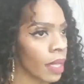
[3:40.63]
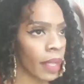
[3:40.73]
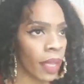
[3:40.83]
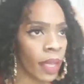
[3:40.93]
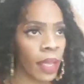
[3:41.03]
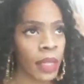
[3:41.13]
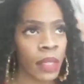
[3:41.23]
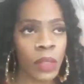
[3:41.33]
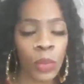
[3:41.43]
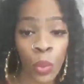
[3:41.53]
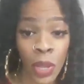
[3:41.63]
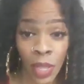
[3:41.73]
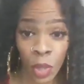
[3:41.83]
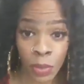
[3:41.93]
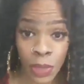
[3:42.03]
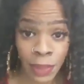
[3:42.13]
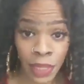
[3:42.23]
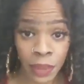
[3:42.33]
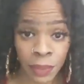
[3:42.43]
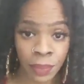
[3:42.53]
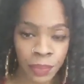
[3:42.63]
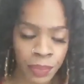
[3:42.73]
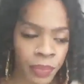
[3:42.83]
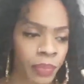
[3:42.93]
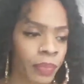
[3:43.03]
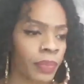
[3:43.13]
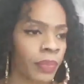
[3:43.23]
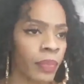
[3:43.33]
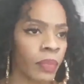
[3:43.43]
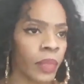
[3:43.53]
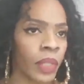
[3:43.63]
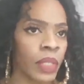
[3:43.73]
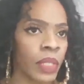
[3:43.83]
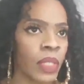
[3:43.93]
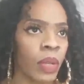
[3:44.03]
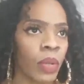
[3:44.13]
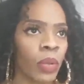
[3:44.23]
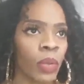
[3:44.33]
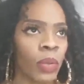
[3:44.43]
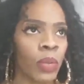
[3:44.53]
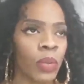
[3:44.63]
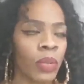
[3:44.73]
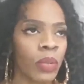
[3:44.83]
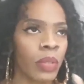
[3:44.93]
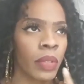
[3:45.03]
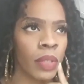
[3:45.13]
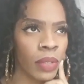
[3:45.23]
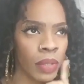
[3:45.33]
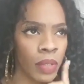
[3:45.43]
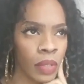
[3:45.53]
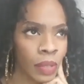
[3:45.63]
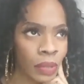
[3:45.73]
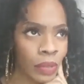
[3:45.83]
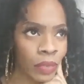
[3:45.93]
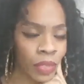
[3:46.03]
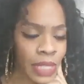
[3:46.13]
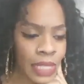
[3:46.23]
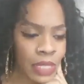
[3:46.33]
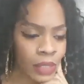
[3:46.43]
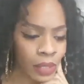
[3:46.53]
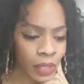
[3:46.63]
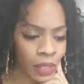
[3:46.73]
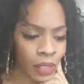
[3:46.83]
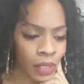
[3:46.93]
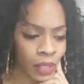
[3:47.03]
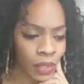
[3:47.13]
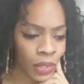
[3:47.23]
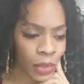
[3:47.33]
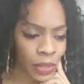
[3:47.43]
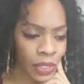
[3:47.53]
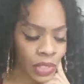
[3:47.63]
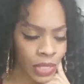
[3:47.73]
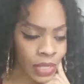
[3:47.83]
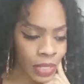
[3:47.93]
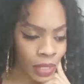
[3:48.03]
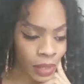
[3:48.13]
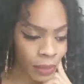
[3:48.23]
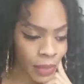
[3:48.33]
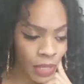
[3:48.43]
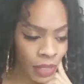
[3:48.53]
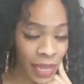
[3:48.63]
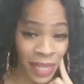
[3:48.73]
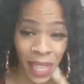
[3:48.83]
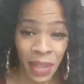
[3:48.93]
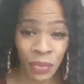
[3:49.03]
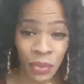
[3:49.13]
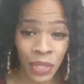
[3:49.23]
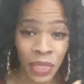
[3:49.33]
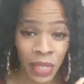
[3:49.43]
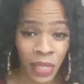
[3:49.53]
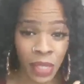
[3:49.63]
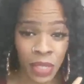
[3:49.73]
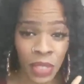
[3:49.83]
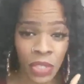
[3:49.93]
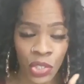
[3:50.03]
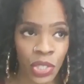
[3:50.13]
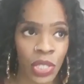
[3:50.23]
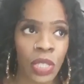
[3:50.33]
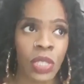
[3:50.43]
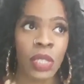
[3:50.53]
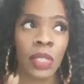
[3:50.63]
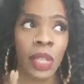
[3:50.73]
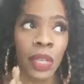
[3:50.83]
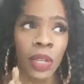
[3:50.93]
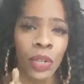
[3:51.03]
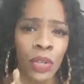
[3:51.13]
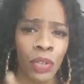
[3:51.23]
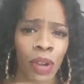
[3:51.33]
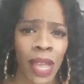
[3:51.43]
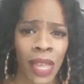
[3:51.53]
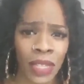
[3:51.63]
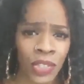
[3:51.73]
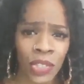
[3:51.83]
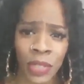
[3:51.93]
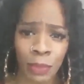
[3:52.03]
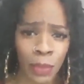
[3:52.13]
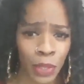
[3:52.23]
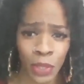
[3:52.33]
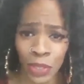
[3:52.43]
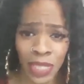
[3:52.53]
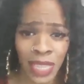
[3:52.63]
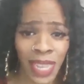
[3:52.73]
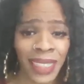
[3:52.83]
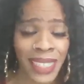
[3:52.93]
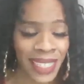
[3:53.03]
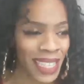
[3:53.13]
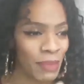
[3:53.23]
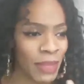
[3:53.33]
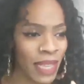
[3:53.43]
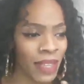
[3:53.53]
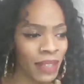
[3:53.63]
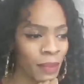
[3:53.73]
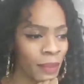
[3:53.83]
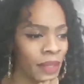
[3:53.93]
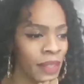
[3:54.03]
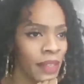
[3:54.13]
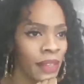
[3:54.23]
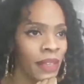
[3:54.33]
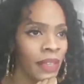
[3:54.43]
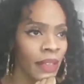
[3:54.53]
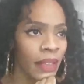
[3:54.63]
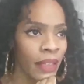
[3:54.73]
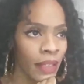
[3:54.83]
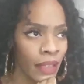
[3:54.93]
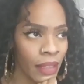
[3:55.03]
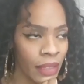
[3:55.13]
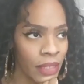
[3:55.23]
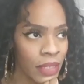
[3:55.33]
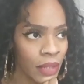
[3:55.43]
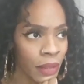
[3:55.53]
and what helped me. So recently, it just seemed like everything just like crashed and burned at the same time. And